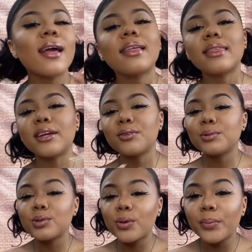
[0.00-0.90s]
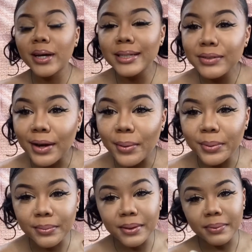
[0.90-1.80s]
Thank you so much for
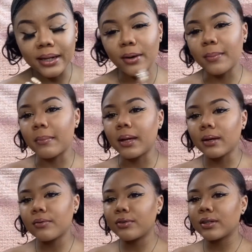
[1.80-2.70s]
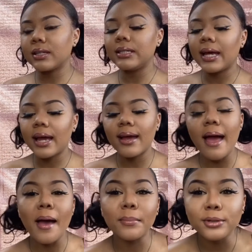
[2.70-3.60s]
helping me pick out my makeup for the day.
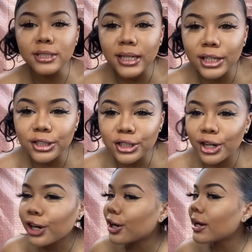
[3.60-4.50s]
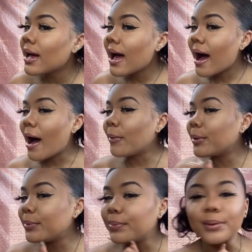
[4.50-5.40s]
I appreciate y'all. I will
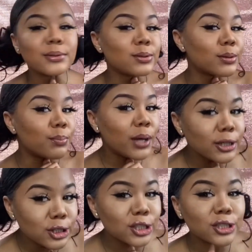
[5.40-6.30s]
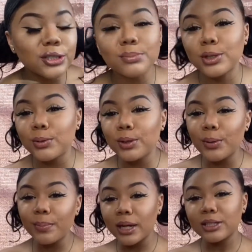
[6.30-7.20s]
be posting some pictures, cute little
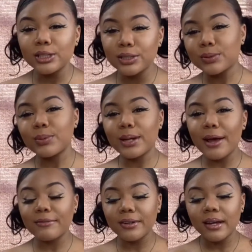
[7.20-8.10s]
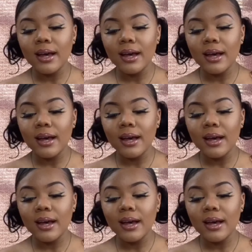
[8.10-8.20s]
pictures, whatever.